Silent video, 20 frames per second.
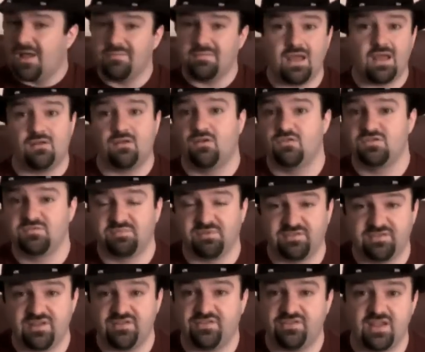I'm not
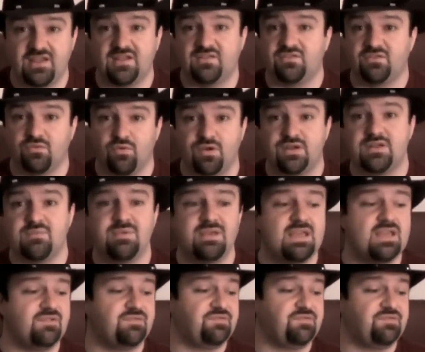100% saying it's going to be.